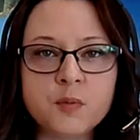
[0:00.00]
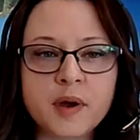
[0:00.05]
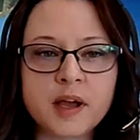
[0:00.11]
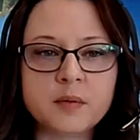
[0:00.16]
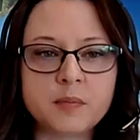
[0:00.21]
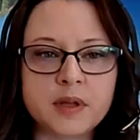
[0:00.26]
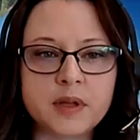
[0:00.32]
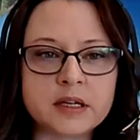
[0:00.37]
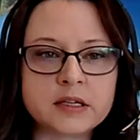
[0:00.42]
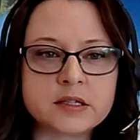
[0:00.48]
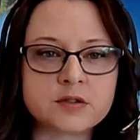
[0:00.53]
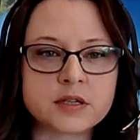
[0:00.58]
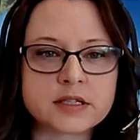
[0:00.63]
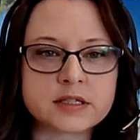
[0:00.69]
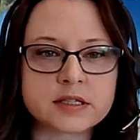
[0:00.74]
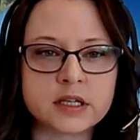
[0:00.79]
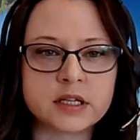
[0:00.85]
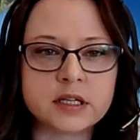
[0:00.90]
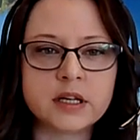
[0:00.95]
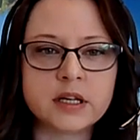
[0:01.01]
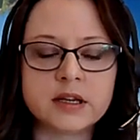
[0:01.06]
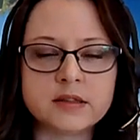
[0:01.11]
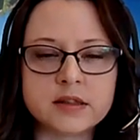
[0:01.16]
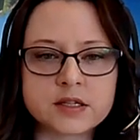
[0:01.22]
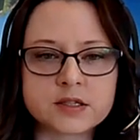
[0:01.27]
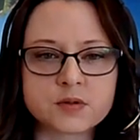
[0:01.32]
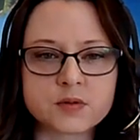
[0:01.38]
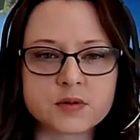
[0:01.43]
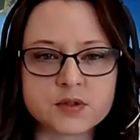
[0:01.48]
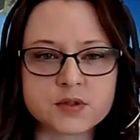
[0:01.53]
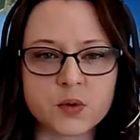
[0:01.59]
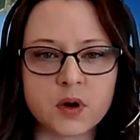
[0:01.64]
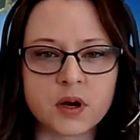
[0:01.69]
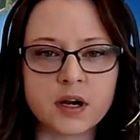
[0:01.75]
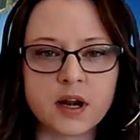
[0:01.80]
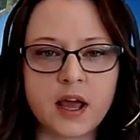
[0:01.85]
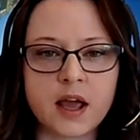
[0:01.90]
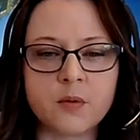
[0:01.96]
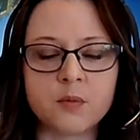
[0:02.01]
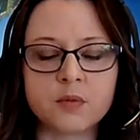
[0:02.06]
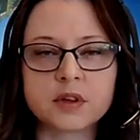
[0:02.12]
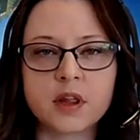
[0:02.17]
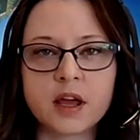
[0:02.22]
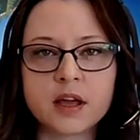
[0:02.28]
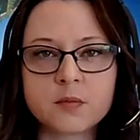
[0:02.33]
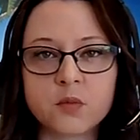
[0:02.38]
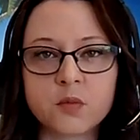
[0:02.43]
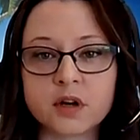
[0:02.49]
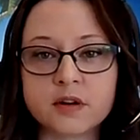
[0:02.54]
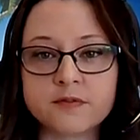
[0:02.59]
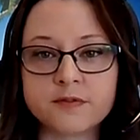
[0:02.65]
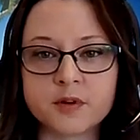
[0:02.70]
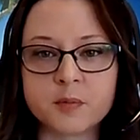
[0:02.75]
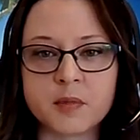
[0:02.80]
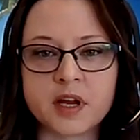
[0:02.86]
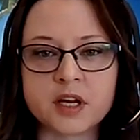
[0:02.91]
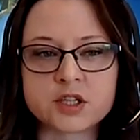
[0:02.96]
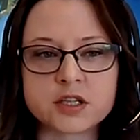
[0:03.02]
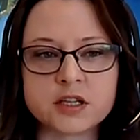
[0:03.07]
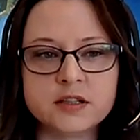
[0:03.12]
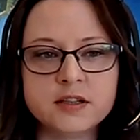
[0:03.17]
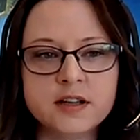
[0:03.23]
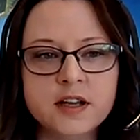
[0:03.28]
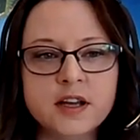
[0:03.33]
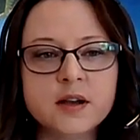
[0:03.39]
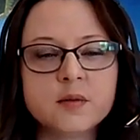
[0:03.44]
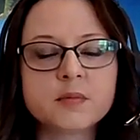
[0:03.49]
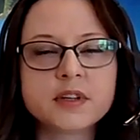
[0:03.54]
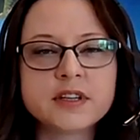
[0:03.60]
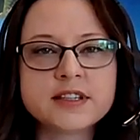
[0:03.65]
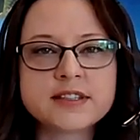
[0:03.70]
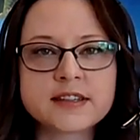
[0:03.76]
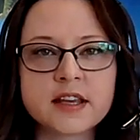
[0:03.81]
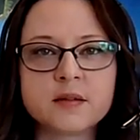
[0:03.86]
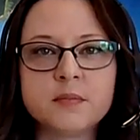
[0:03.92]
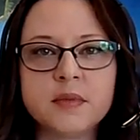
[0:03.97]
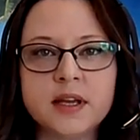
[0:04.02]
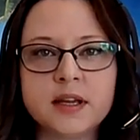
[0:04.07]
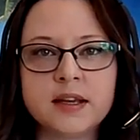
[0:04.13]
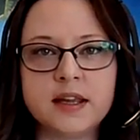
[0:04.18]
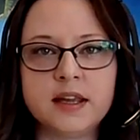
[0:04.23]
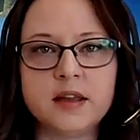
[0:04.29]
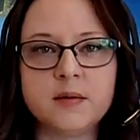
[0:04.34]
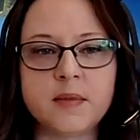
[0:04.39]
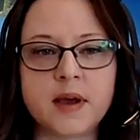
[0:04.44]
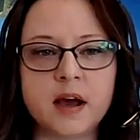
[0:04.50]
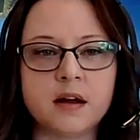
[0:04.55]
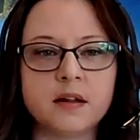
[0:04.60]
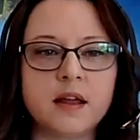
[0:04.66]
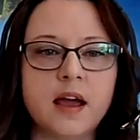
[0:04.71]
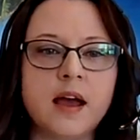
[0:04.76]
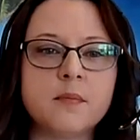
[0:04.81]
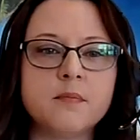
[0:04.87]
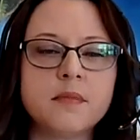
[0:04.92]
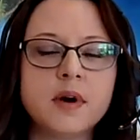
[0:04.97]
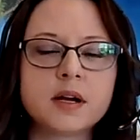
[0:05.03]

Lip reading: might be interested in this resort and would like more information, please send me an email at